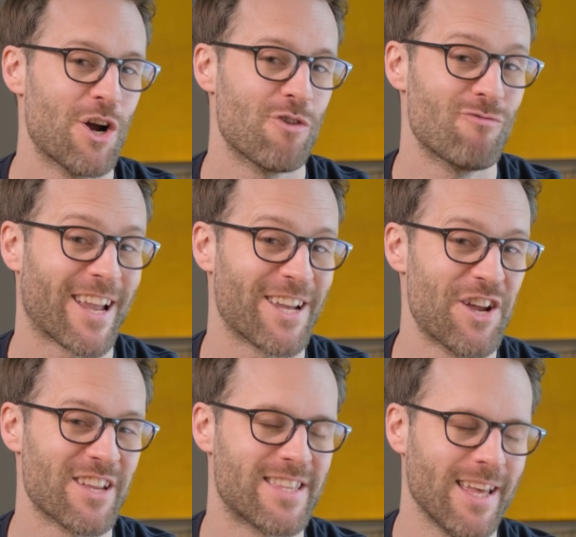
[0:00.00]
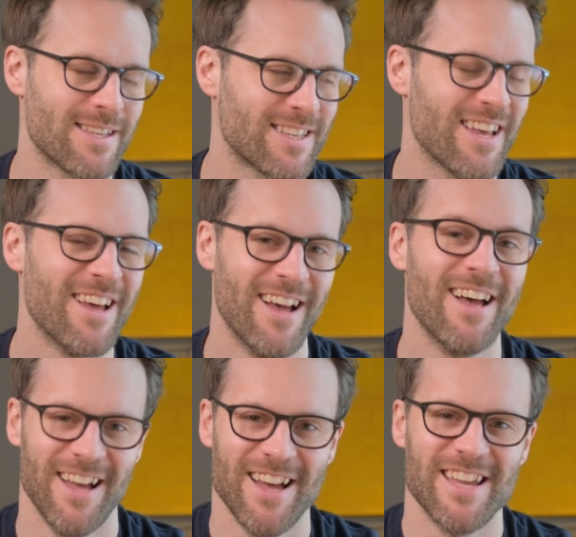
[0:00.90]
Recognize this?
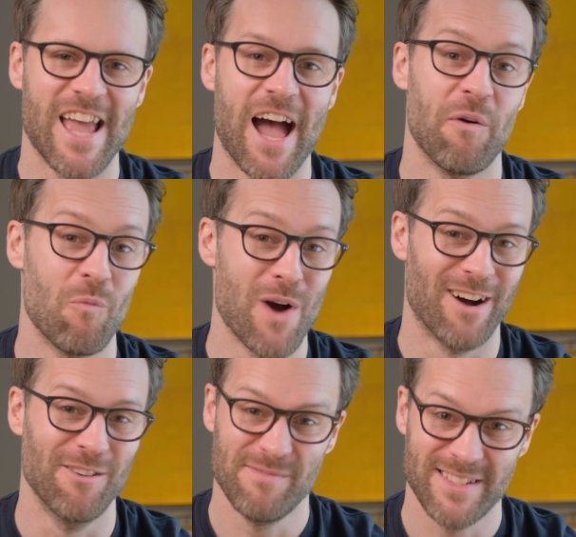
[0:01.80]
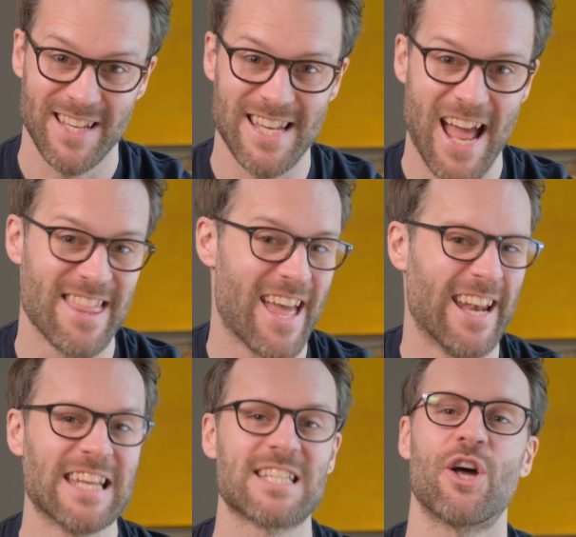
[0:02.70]
Yeah, well, today then
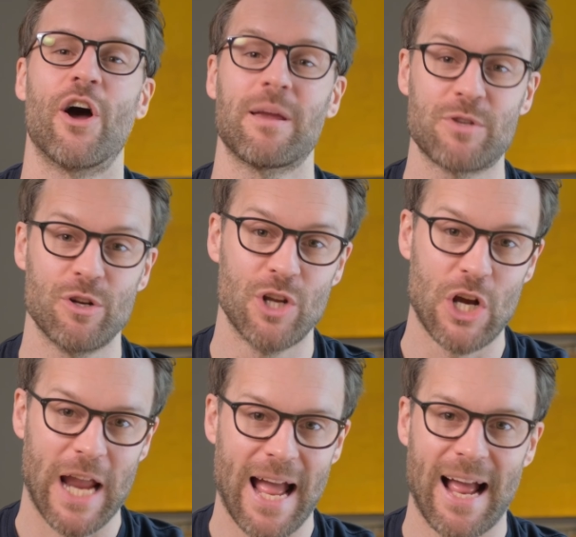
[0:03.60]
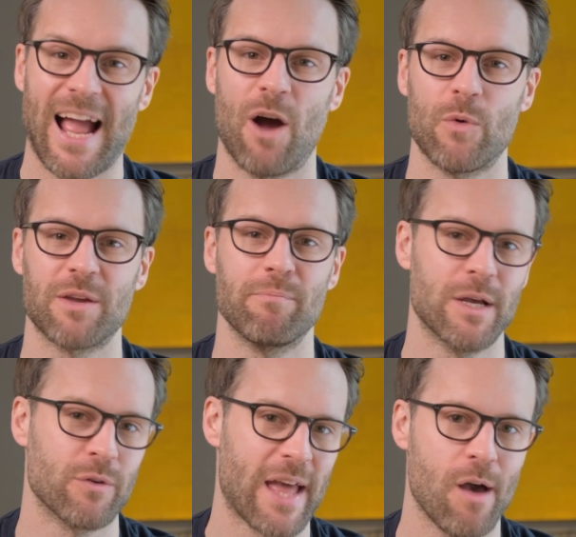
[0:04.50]
it's time to look at how we can
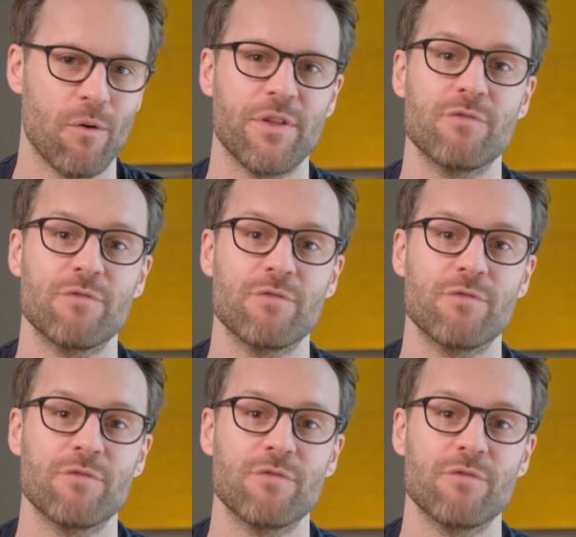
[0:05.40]
build healthy